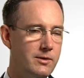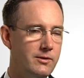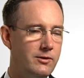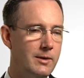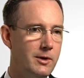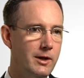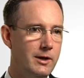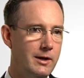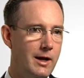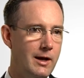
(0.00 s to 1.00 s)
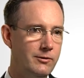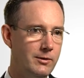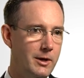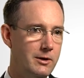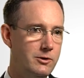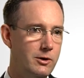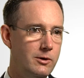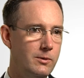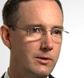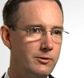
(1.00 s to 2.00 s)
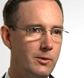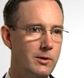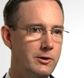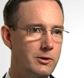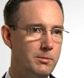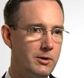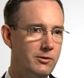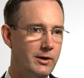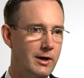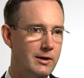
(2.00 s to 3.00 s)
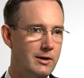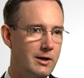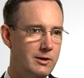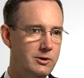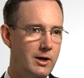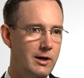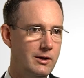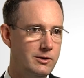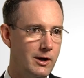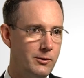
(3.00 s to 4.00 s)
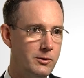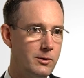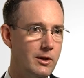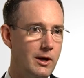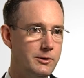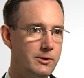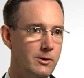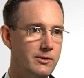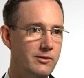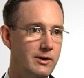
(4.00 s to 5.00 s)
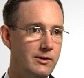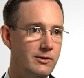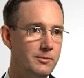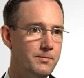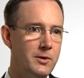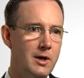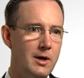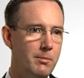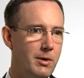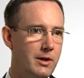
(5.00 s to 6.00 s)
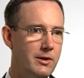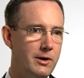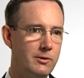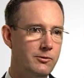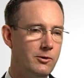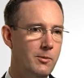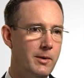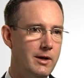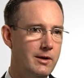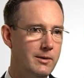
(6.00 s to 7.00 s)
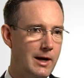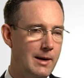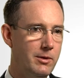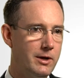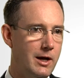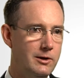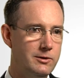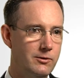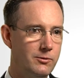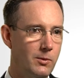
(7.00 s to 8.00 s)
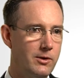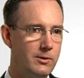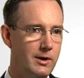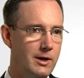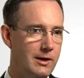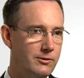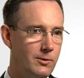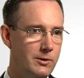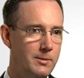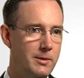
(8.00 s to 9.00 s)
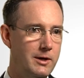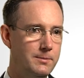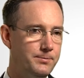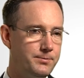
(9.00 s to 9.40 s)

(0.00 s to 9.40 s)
stimulating SMN2 is going to per se change other neurological diseases, but there are so many applications, whether it's going to be